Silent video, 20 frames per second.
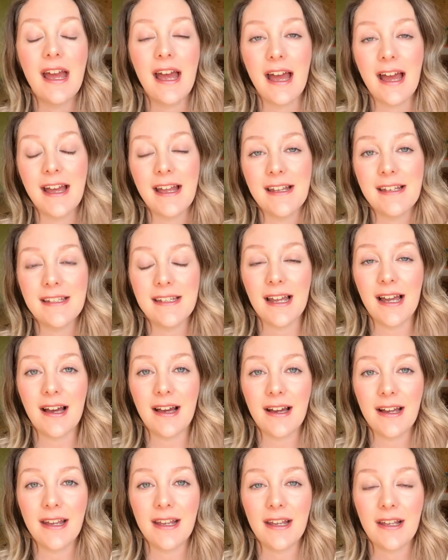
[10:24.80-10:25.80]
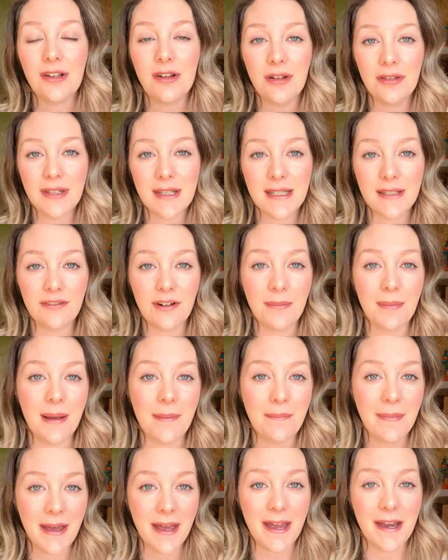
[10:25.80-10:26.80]
And I got this from my
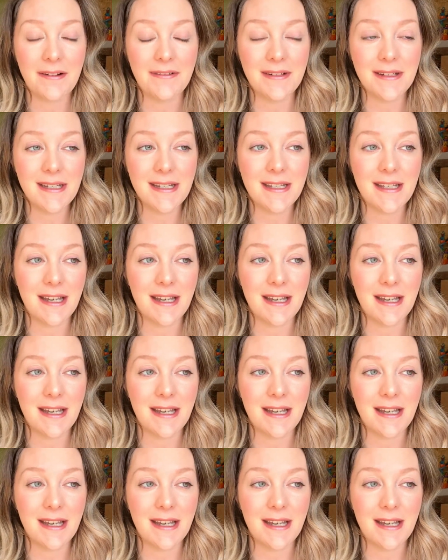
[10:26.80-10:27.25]
parents.